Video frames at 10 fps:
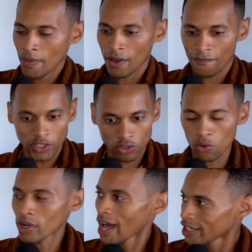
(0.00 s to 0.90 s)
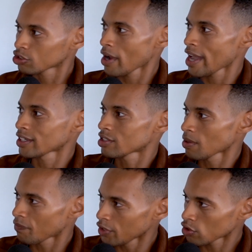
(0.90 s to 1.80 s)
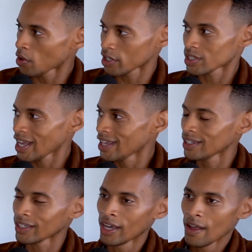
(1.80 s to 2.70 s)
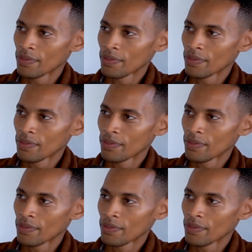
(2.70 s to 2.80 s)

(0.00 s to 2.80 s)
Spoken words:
a physical contract and some physical understanding,